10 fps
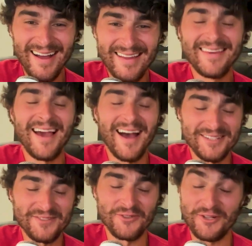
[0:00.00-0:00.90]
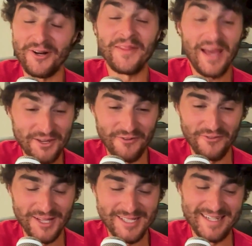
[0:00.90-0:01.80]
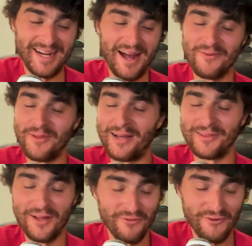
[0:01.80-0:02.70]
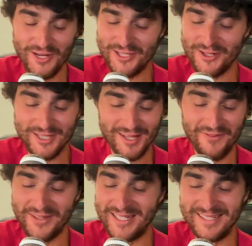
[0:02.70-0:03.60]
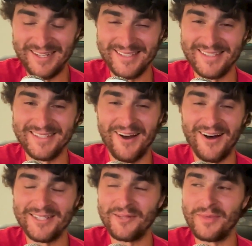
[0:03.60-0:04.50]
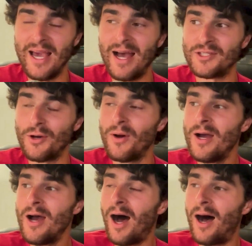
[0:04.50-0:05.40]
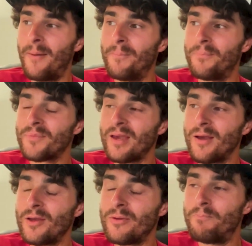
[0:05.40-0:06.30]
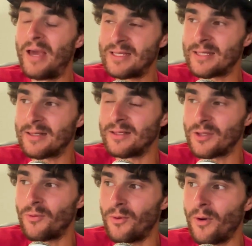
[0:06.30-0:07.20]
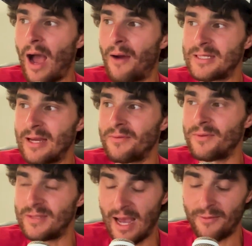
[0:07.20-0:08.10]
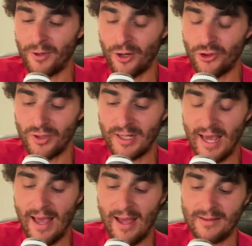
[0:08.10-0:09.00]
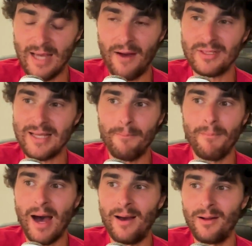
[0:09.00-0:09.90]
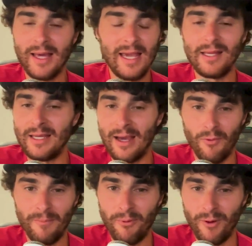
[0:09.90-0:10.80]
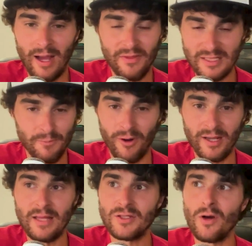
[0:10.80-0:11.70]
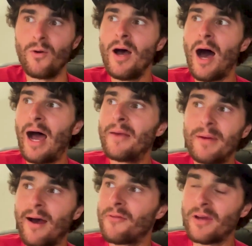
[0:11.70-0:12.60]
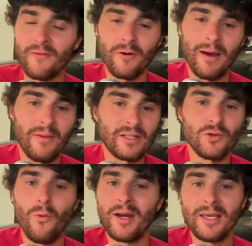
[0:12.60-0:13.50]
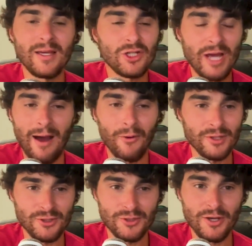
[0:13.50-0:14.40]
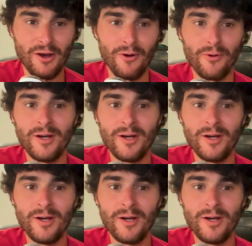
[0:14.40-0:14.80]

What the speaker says: Yes, for sure. And thank you for listening. I love the research. I love the details. This is awesome. Yeah. So basically, so I was at Zion 100 and I was at mile 80 at this point. And so I'd been out there for about like 20-ish hours or so.